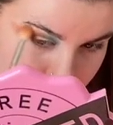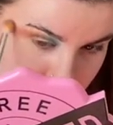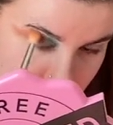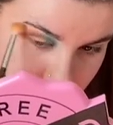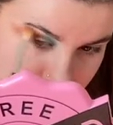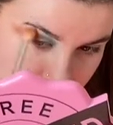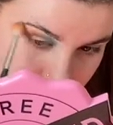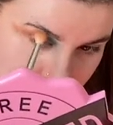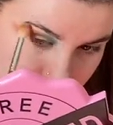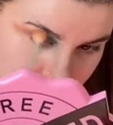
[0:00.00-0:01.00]
just
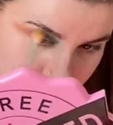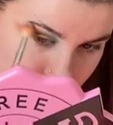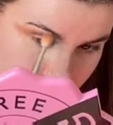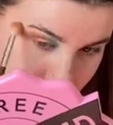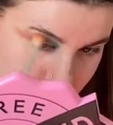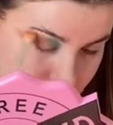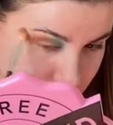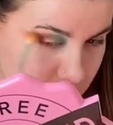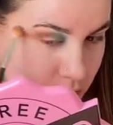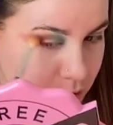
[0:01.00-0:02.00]
to
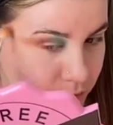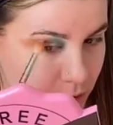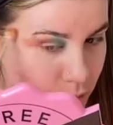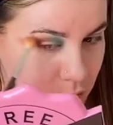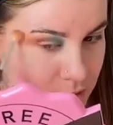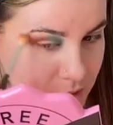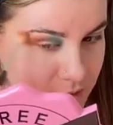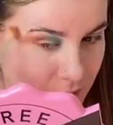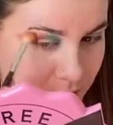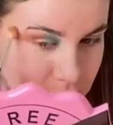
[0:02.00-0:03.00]
diffuse
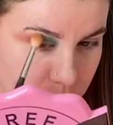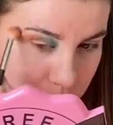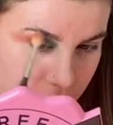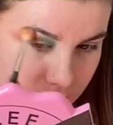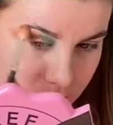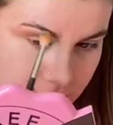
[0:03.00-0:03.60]
this edge a bit